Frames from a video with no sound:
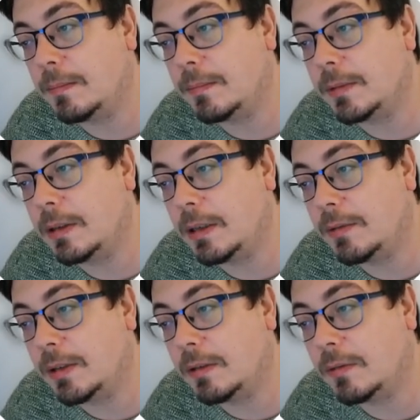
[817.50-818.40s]

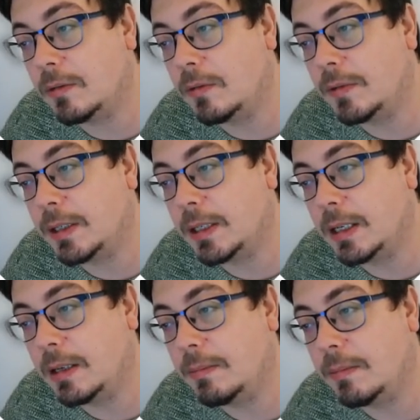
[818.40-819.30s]
derivative over
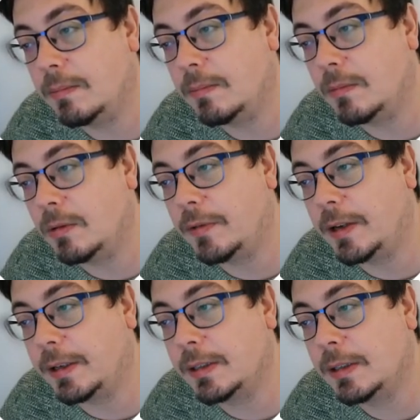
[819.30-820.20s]
time of
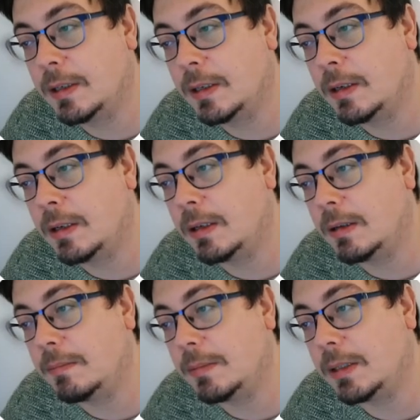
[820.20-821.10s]
x
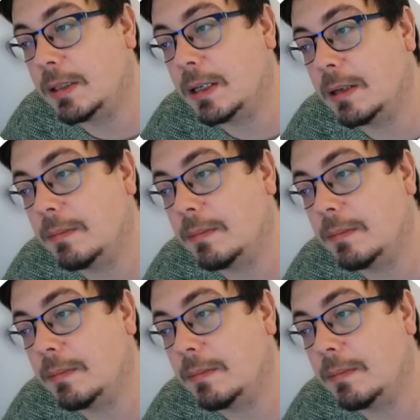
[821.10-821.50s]
c time.